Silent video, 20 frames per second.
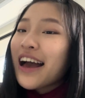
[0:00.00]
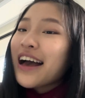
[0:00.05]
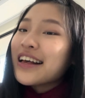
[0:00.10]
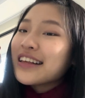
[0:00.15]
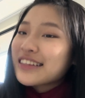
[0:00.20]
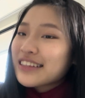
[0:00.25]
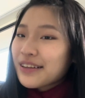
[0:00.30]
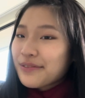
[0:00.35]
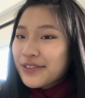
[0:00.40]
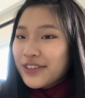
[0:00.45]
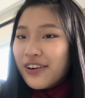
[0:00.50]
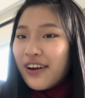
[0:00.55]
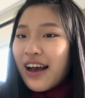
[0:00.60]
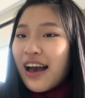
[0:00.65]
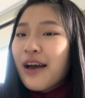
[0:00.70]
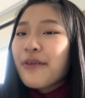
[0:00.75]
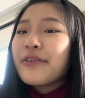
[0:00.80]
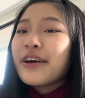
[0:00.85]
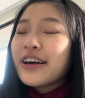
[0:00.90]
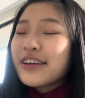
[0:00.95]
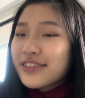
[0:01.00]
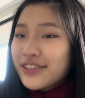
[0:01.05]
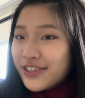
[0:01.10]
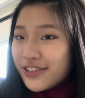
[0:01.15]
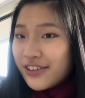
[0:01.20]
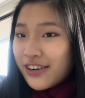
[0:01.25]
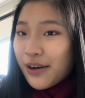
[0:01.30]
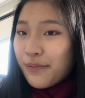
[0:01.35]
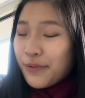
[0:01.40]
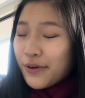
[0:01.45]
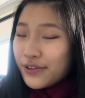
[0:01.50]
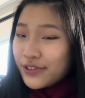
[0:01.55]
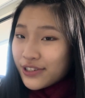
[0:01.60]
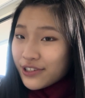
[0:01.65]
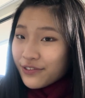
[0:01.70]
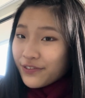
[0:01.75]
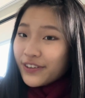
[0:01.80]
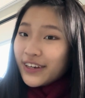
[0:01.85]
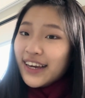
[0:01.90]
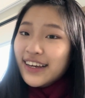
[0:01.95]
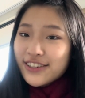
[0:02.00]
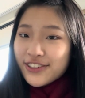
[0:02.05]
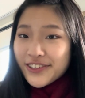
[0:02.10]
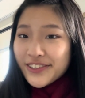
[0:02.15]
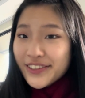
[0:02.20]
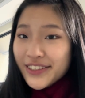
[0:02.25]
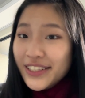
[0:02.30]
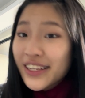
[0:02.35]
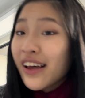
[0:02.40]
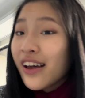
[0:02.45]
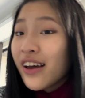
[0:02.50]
subscribe, and turn on post notifications.